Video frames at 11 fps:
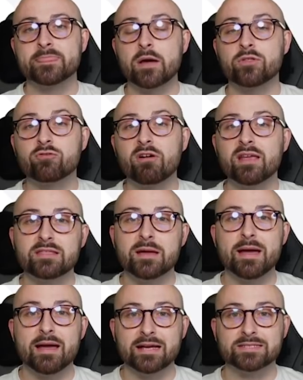Now, the great thing
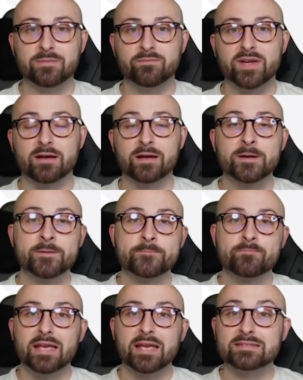about Aston Villa
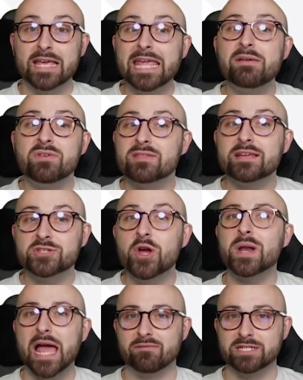is that even if they
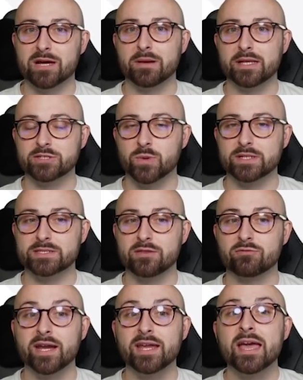don't have a double in
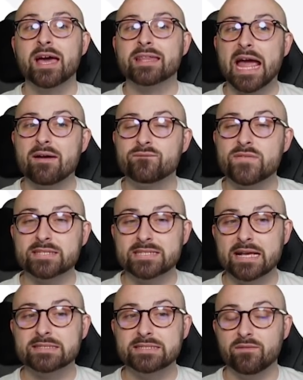23, they have
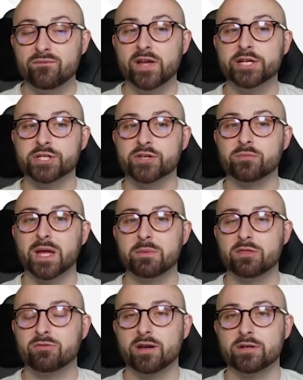fantastic fixtures from game
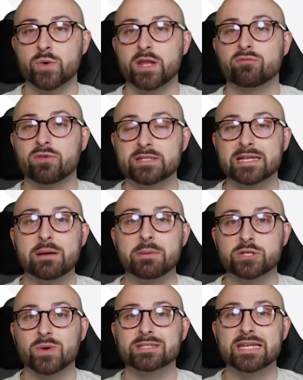week 23 to game
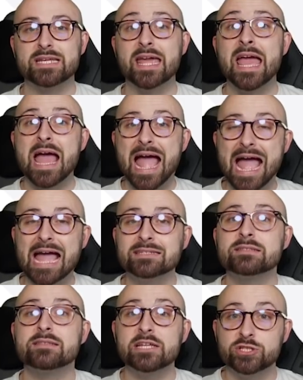week 28,
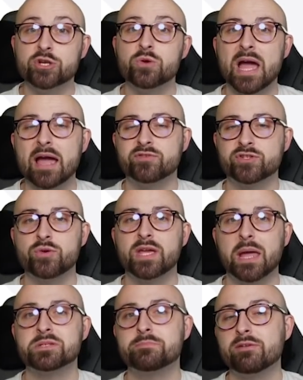and they do have two
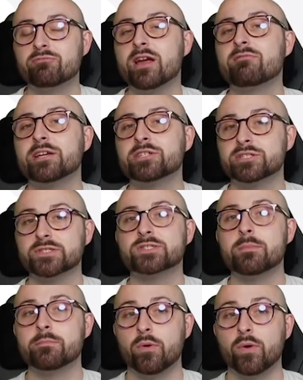games to be rearranged at
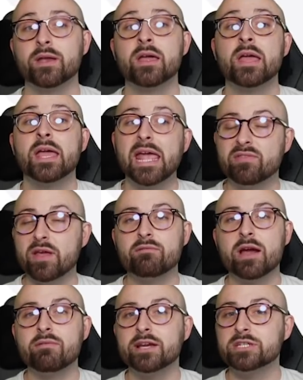some point. If they're
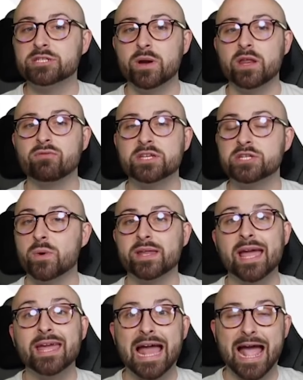rearranged in 23 to
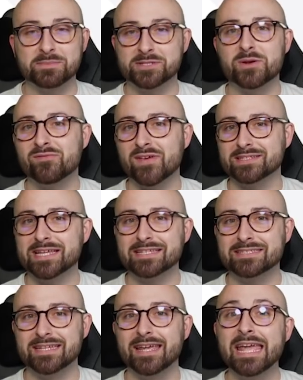28, absolutely
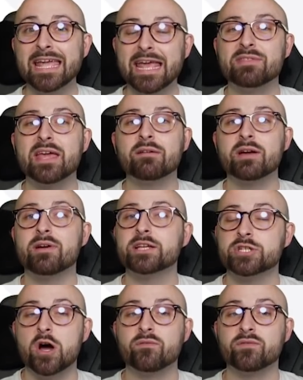fantastic. If they're
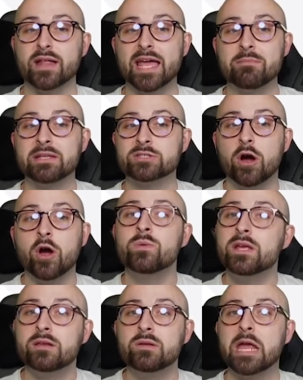rearranged after that, it means not
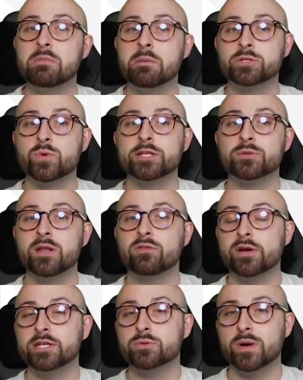only can you keep them between
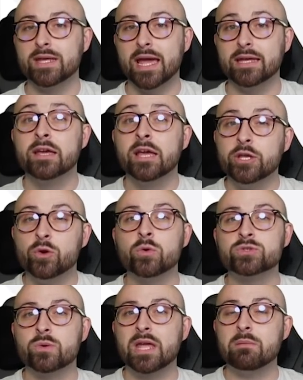23 and 28, you can
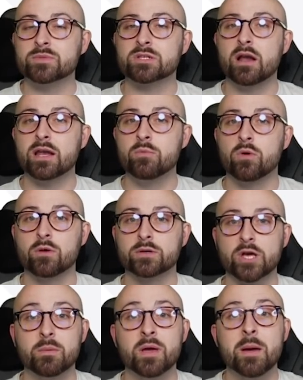also keep them slightly more
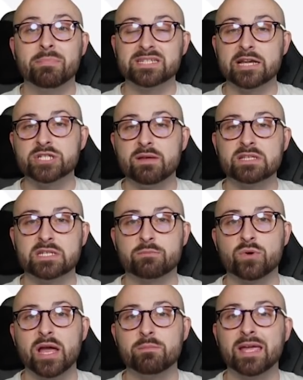long-term. Potentially, if there's a
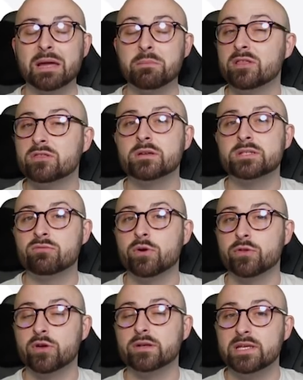double game, we can game week 33
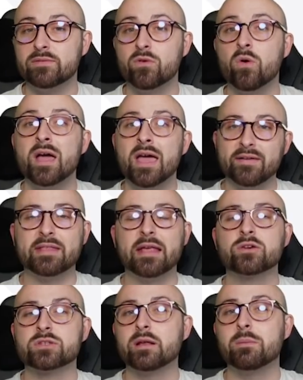or 34, and then there
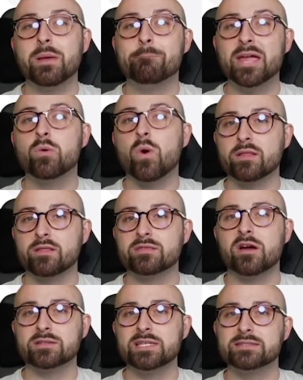looks like there'll be a big one in
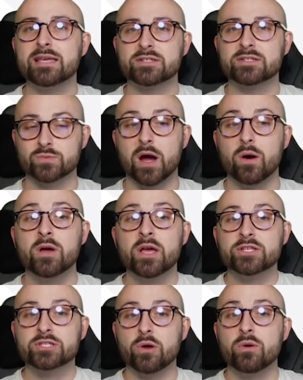36 as well.
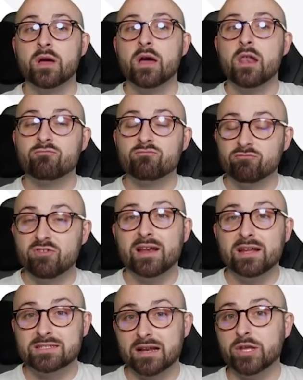So
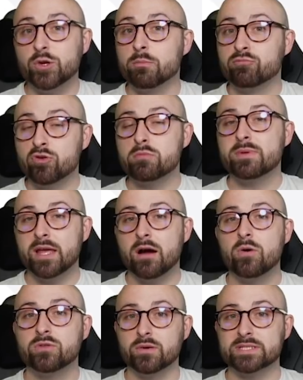realistically, you can probably
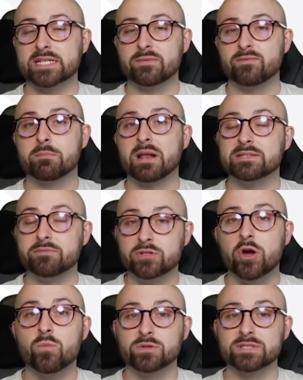hold those Aston Villa players if you
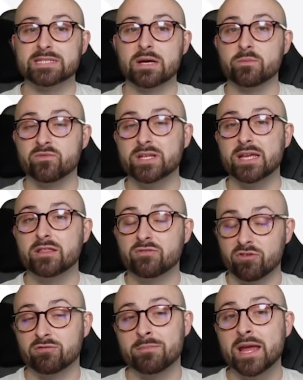don't want to sell them for
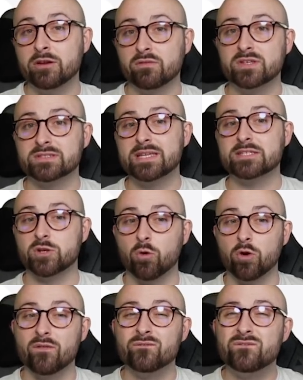the remainder of the season,
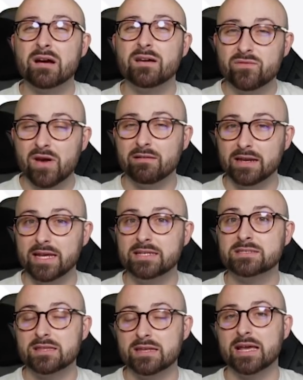or at the very, very
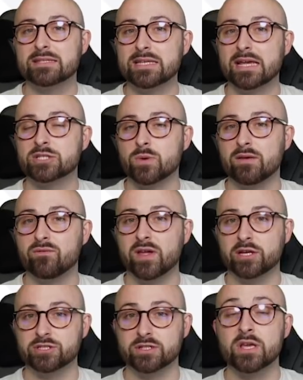least, the next 6 to 8
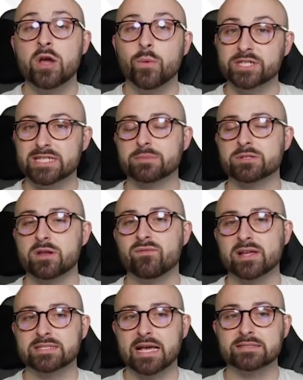fixtures, which is absolutely
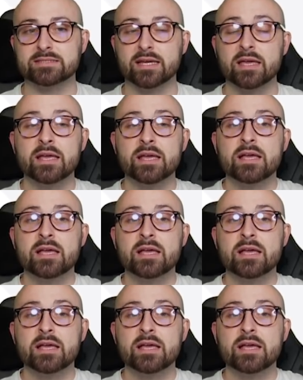fantastic.